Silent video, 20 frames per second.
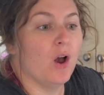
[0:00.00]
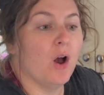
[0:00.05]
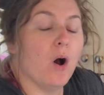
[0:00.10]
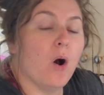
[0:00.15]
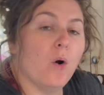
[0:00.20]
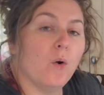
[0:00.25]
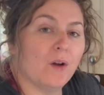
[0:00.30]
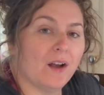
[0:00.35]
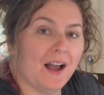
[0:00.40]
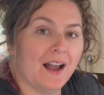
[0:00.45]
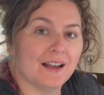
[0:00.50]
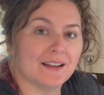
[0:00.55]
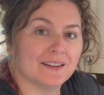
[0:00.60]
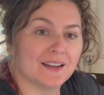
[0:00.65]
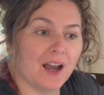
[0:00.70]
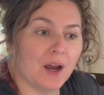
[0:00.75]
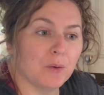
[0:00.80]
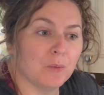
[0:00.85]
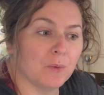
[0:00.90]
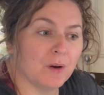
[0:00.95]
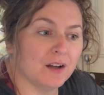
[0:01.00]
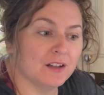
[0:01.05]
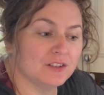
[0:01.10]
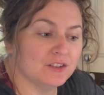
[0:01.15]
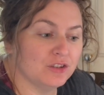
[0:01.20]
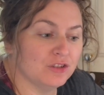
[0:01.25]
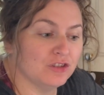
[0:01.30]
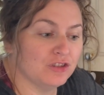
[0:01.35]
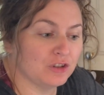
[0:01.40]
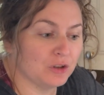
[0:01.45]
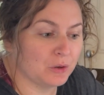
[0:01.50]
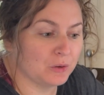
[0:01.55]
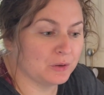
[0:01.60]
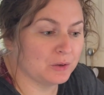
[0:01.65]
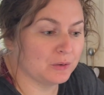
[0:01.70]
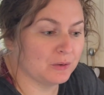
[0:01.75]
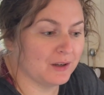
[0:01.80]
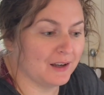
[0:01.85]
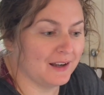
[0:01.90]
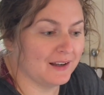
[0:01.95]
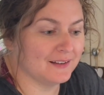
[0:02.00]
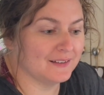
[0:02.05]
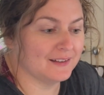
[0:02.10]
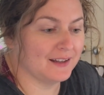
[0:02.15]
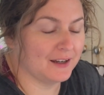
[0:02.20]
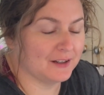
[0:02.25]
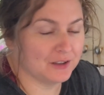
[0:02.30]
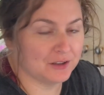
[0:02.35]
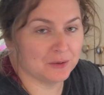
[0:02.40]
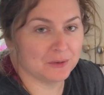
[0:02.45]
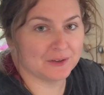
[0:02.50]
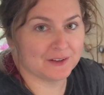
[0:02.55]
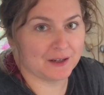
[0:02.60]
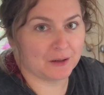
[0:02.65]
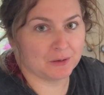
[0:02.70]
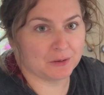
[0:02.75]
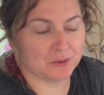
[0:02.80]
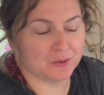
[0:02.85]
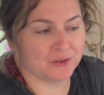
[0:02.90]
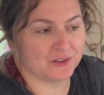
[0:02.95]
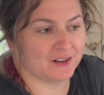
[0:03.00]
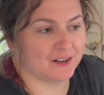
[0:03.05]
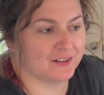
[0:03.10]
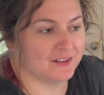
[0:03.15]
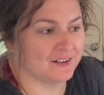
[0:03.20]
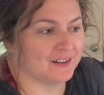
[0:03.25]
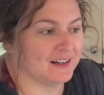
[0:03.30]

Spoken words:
Oh guys, I want to show you guys how to do a sourdough starter.